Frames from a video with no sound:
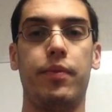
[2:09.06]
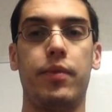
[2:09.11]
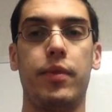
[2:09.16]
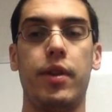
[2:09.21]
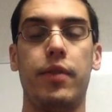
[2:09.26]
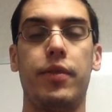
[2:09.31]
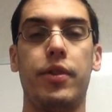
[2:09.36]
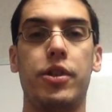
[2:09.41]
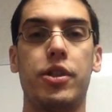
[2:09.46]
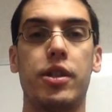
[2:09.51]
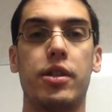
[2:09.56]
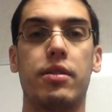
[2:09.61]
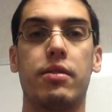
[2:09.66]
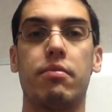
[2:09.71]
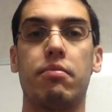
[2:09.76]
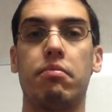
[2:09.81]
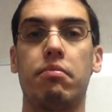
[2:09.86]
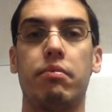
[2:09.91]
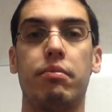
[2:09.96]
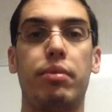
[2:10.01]
If you just
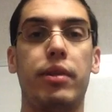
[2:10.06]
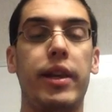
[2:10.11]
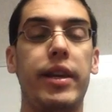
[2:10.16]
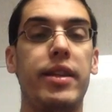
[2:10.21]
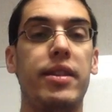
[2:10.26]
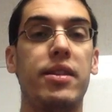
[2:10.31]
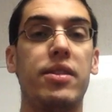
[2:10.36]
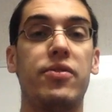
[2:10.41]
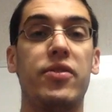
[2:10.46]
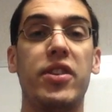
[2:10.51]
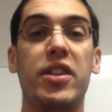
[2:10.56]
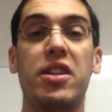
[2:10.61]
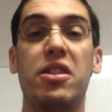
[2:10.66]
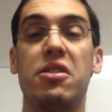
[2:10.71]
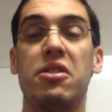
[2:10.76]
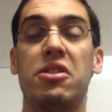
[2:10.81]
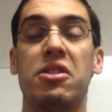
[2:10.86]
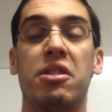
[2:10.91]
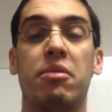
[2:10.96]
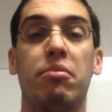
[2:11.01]
play these
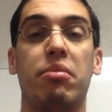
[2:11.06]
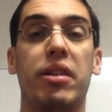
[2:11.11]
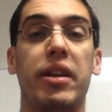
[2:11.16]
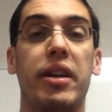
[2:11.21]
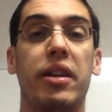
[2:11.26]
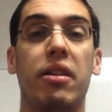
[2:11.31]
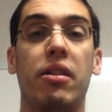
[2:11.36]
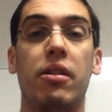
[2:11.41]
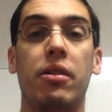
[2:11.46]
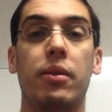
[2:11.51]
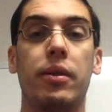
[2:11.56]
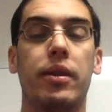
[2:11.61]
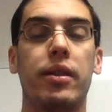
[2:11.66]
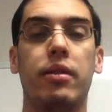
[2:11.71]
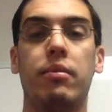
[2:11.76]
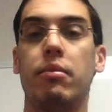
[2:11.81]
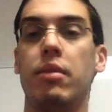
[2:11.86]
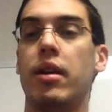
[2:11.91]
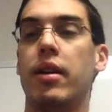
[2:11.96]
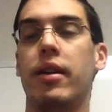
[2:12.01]
videos and play along with
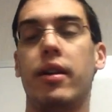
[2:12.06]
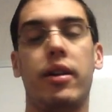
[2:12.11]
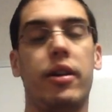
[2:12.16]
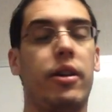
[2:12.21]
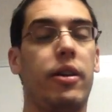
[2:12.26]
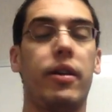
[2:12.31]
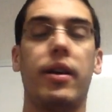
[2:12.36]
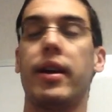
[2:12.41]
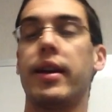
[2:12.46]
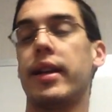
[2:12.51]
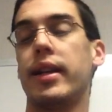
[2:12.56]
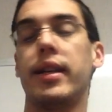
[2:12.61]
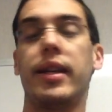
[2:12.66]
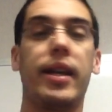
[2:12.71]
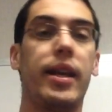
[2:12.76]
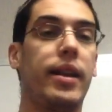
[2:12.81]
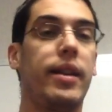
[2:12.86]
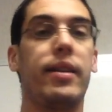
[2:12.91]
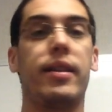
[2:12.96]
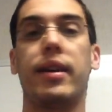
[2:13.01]
them, you're not getting
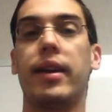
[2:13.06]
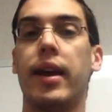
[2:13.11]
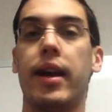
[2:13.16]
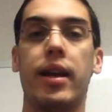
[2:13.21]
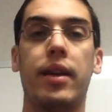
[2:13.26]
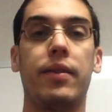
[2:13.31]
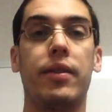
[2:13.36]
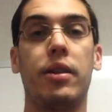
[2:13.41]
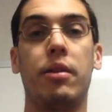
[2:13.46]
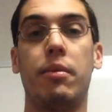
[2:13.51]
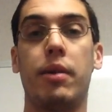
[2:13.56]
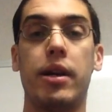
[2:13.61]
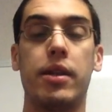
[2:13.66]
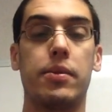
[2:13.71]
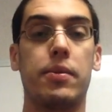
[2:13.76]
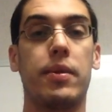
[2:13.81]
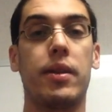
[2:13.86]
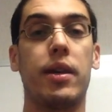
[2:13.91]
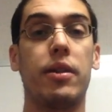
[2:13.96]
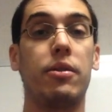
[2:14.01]
anything out of it. You might as
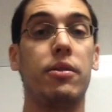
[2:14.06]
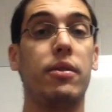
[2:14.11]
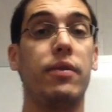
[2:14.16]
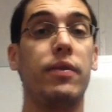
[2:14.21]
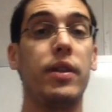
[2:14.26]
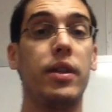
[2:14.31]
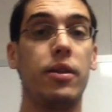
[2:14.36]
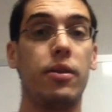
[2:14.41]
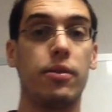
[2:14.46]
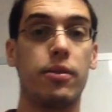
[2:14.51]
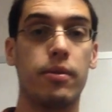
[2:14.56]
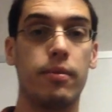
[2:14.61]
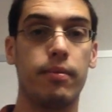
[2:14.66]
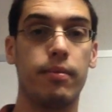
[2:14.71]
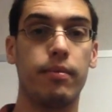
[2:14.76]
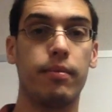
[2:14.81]
well not do the videos.